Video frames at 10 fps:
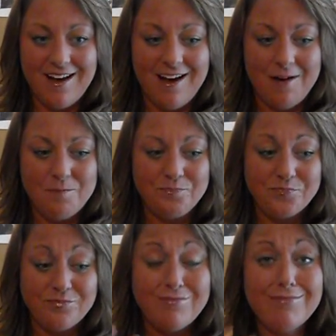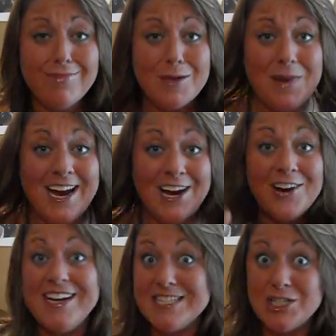Um, my
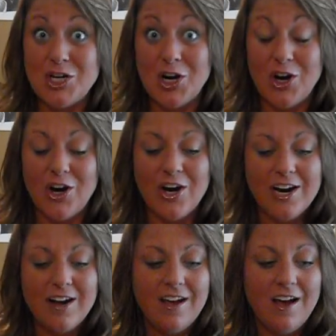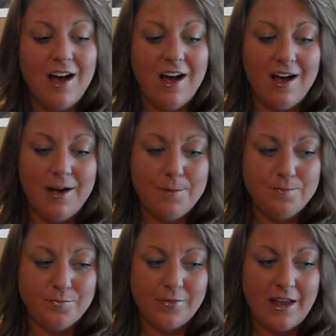hair is darker.
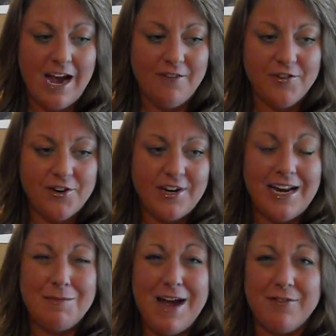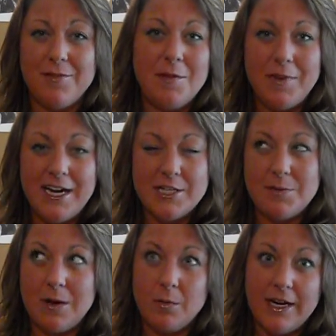Um, after getting back from the beach
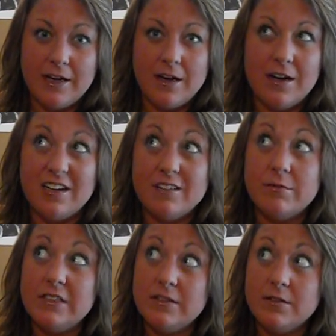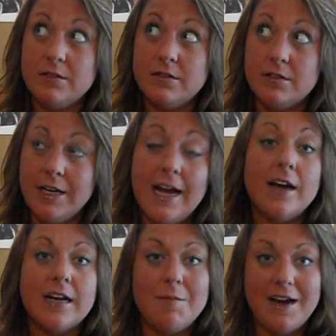about a week, uh, well, yeah,
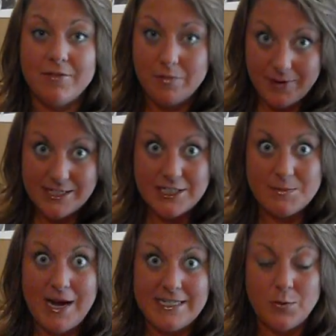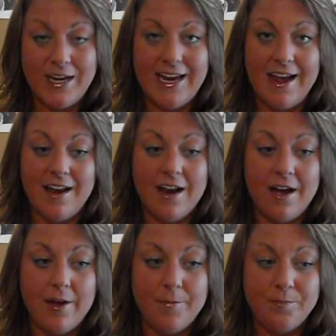I got back from the beach this past weekend.
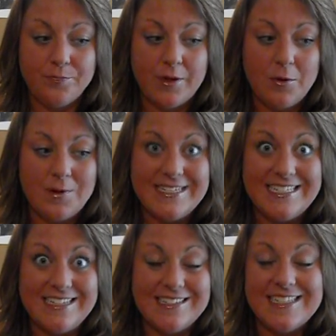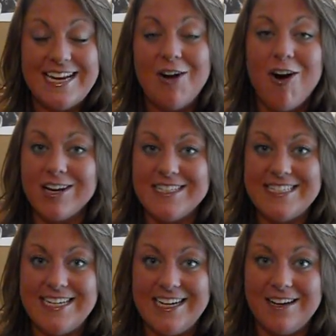Um, we went to Saint
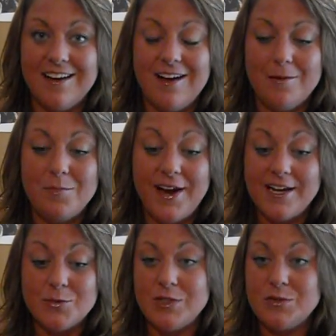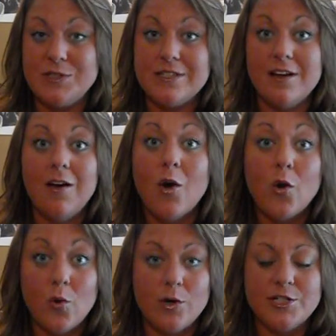Augustine um, beach, which was
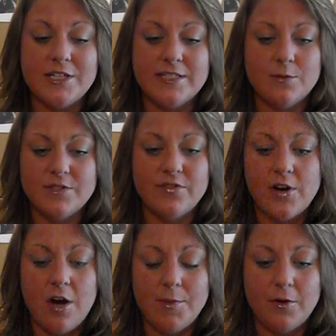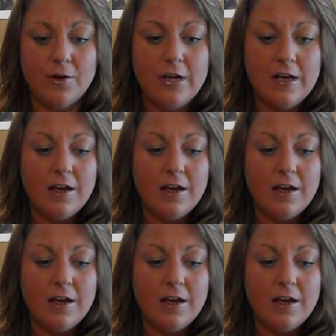gorgeous. It was phenomenal.